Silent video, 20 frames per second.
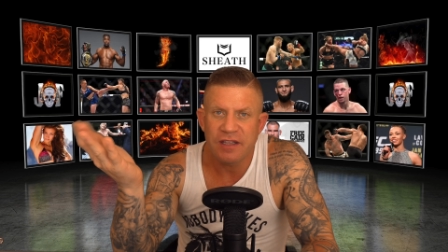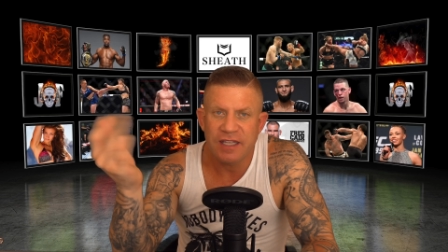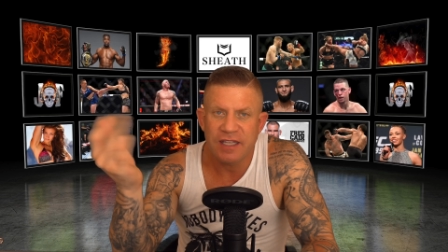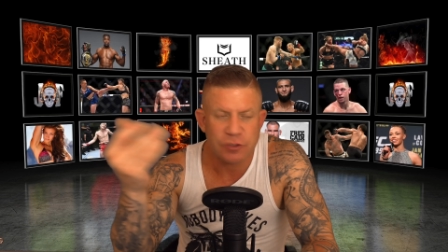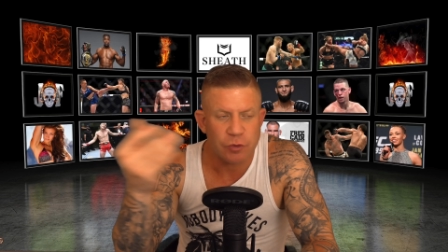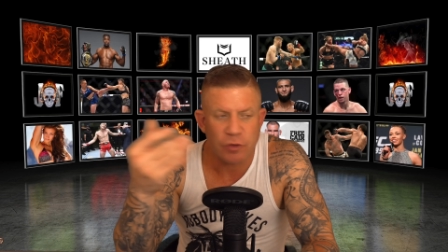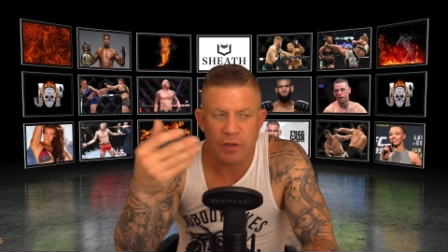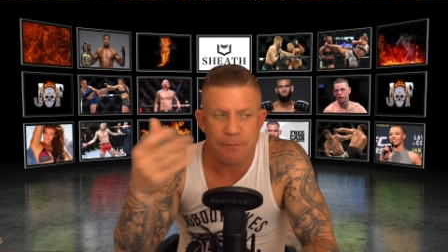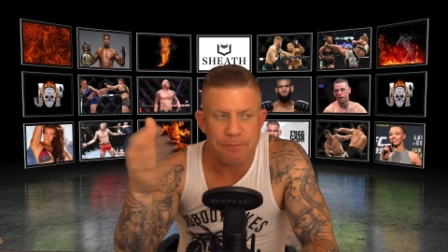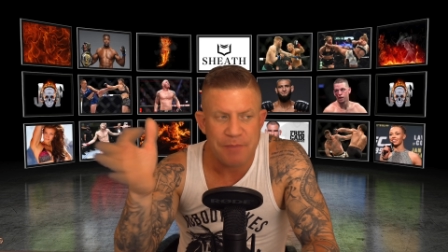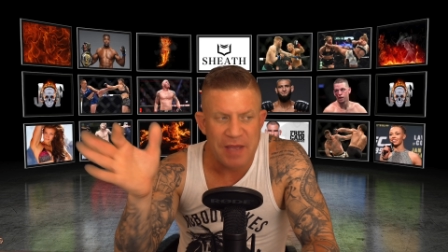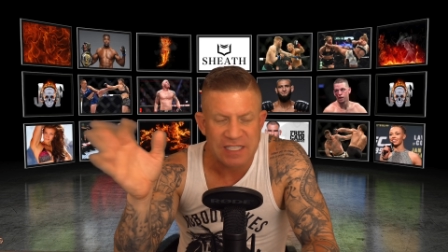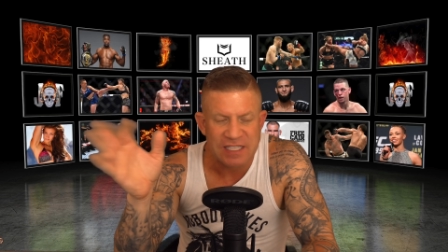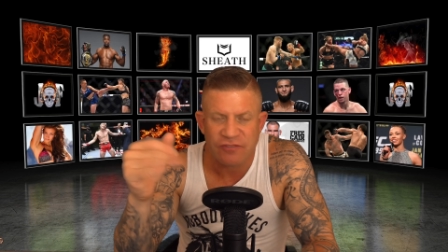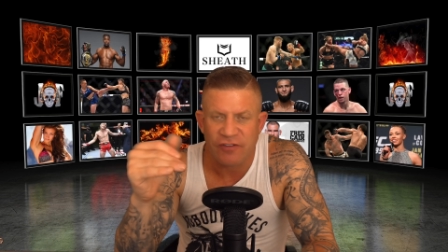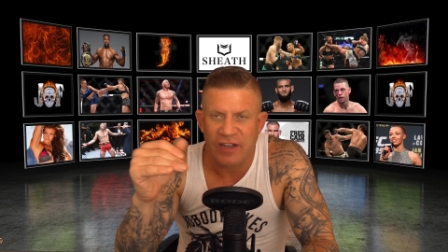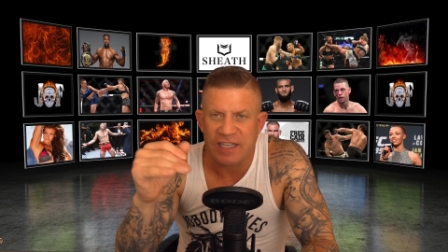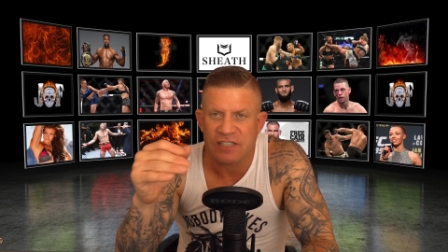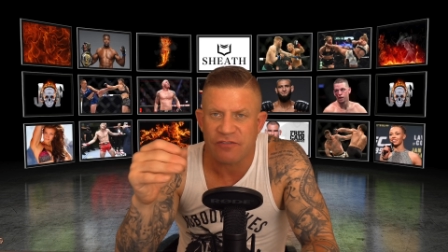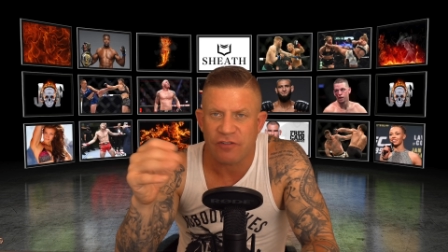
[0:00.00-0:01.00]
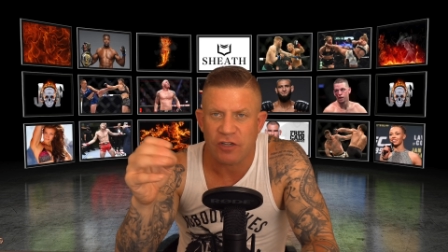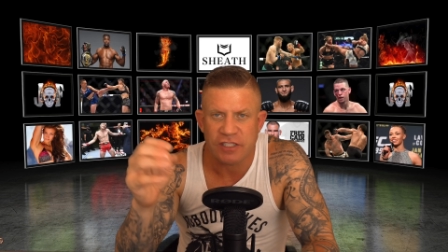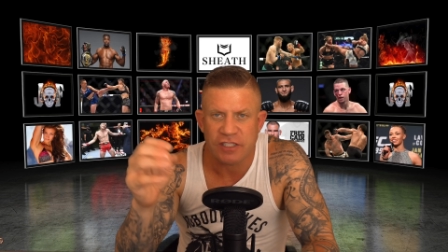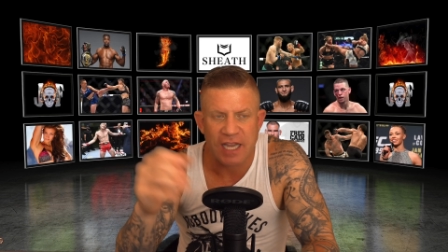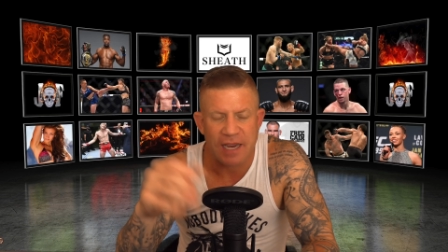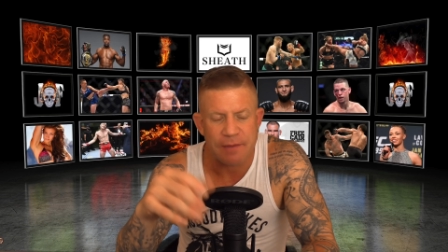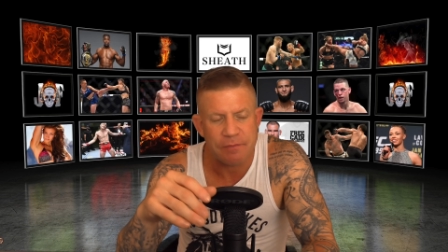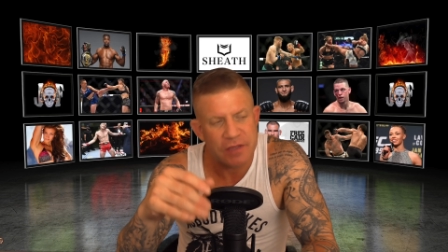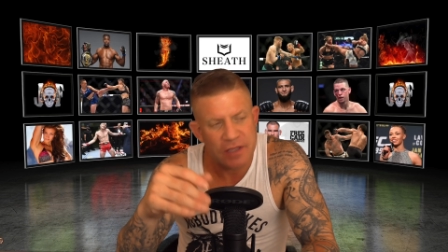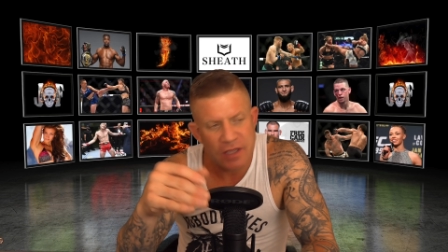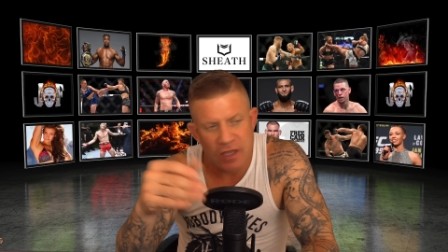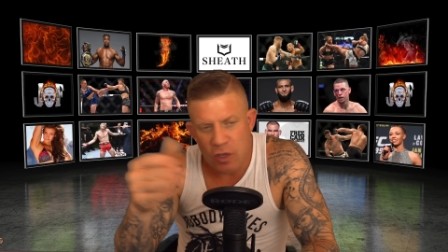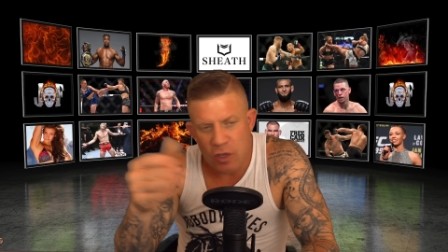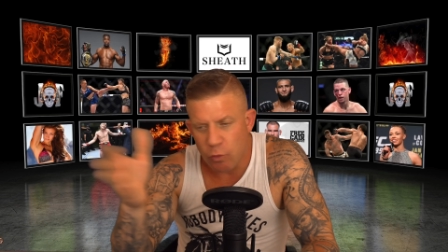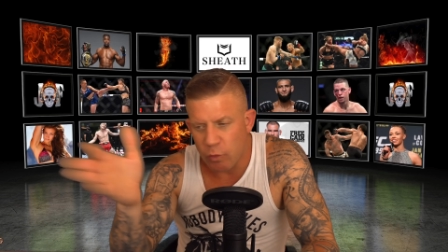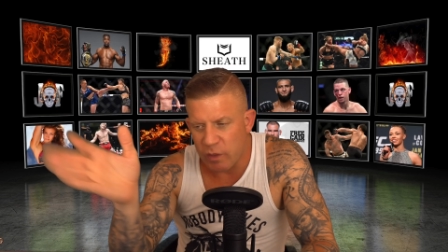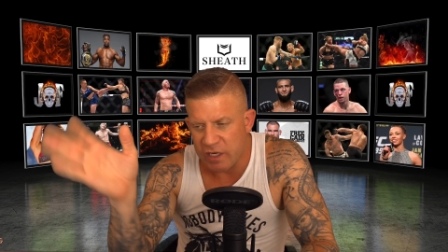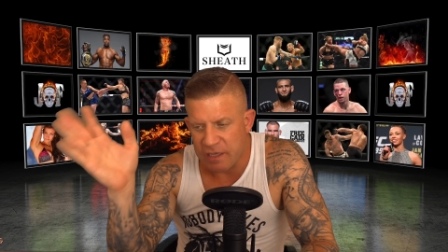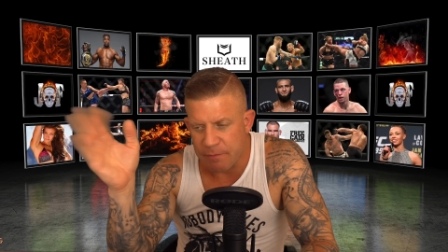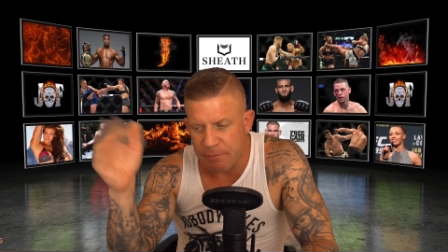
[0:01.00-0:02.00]
It's one of the best fights of all time.
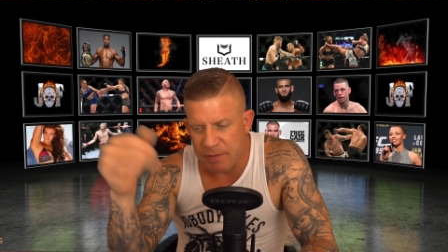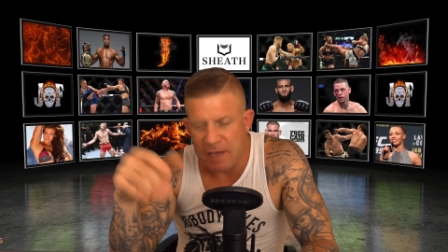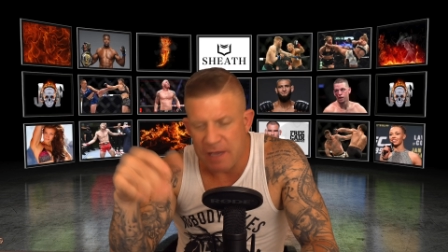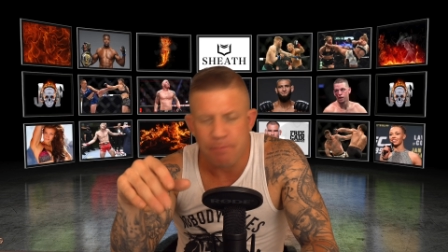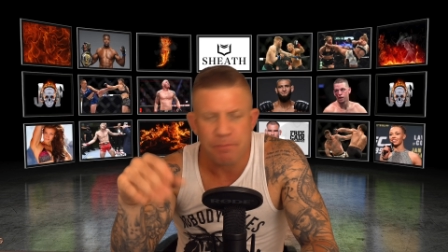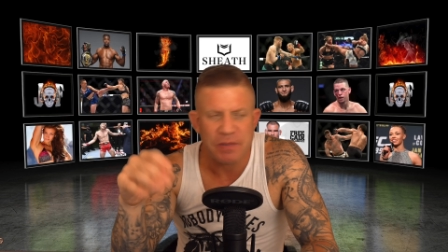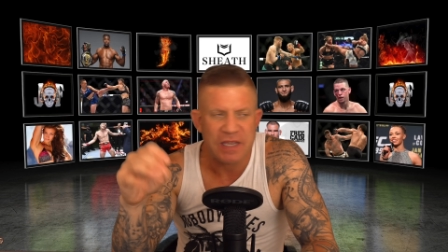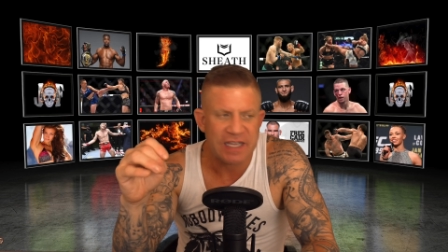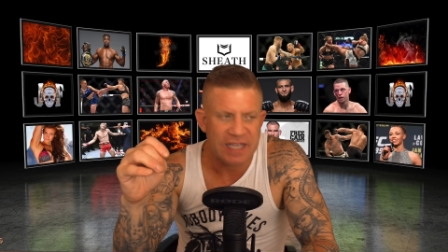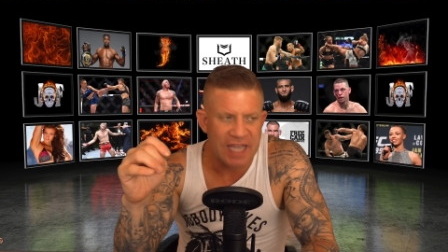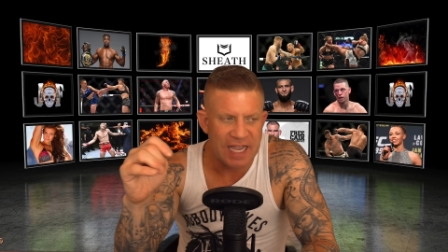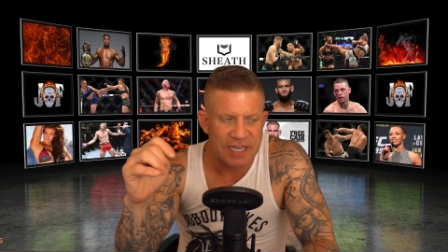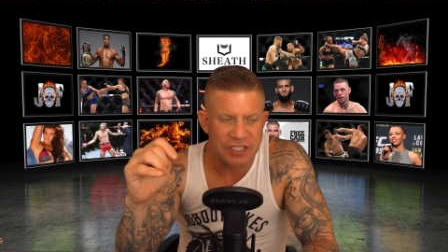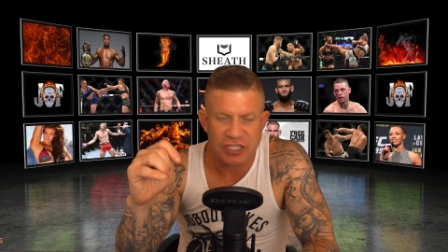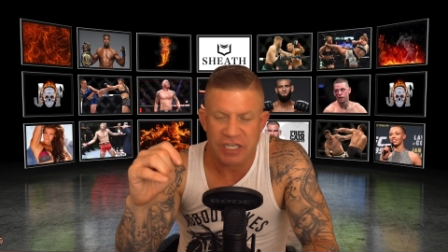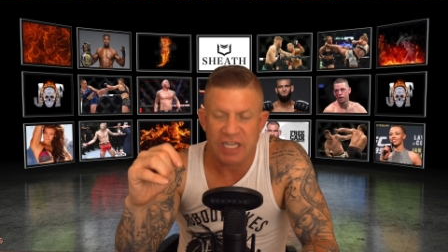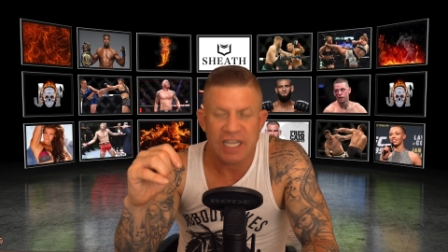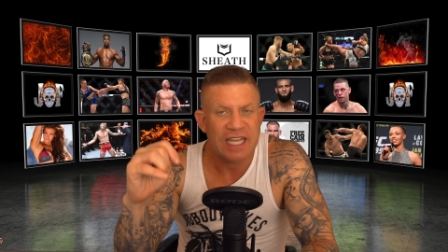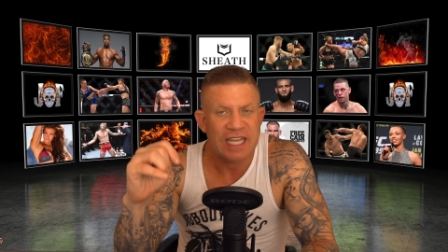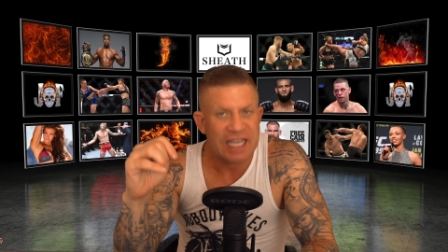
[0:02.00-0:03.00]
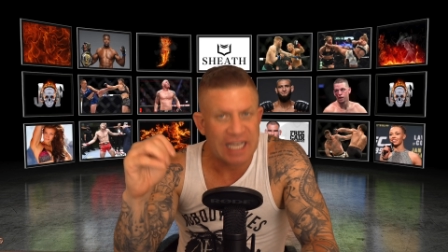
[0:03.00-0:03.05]
When Khabib beat Gaethje,